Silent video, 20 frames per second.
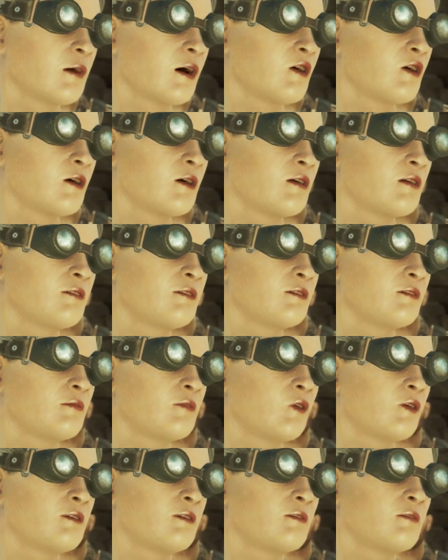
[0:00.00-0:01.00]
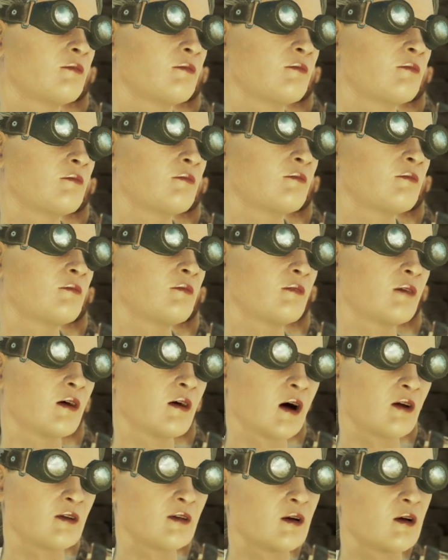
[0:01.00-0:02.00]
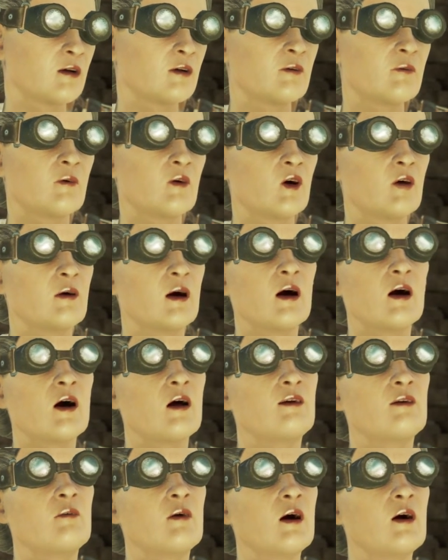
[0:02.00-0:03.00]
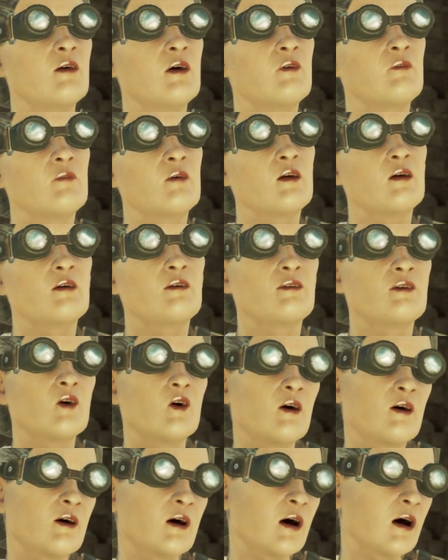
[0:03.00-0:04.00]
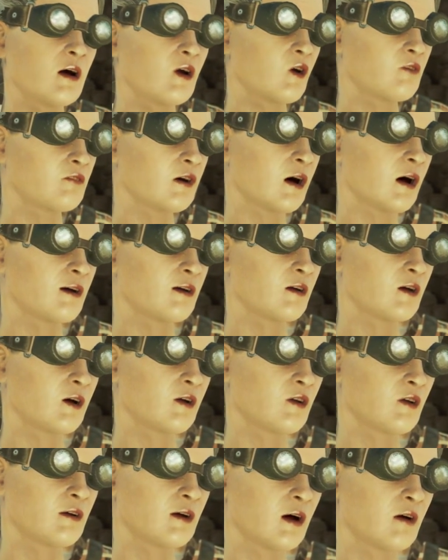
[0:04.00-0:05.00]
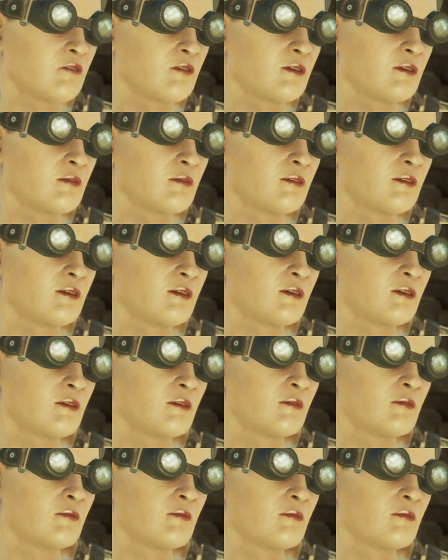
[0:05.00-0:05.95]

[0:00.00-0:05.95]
by the Institute. Covenant is primarily about administering and refining the SAFE test,